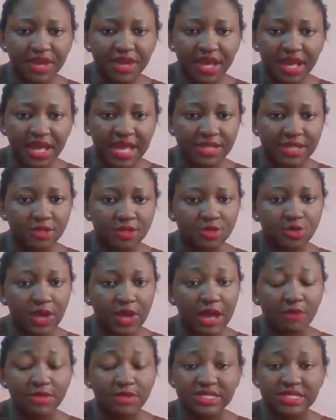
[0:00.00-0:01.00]
I don't know how
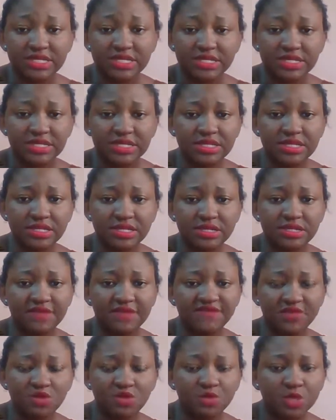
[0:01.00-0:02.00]
it is in the
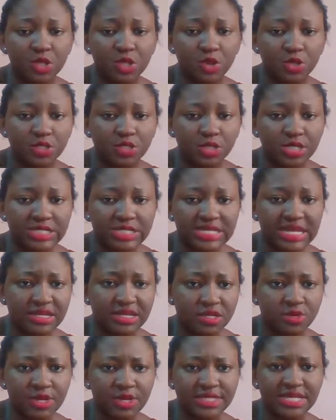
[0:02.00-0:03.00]
developed countries like
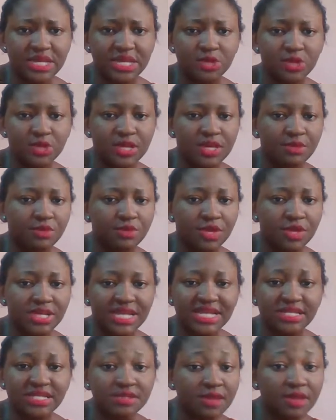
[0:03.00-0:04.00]
US and UK, but in
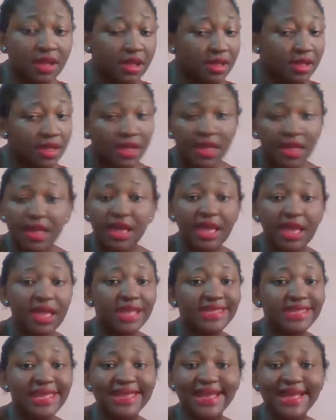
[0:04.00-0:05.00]
Nigeria, I heard that
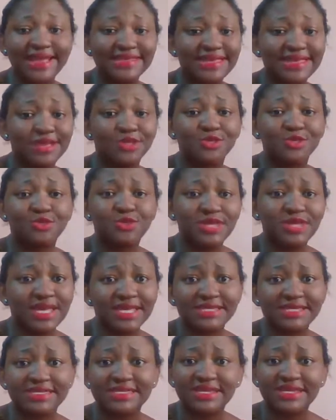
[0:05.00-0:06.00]
it can take 2 years,
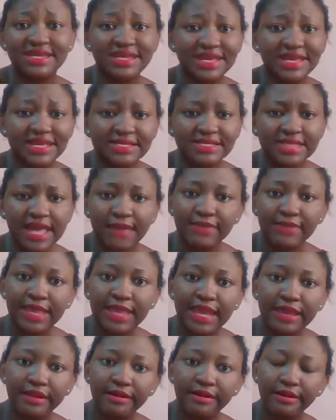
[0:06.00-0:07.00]
3 years. I'm like,
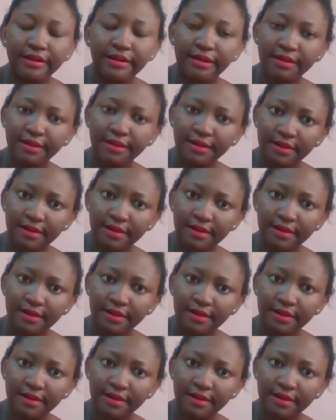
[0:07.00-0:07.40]
huh?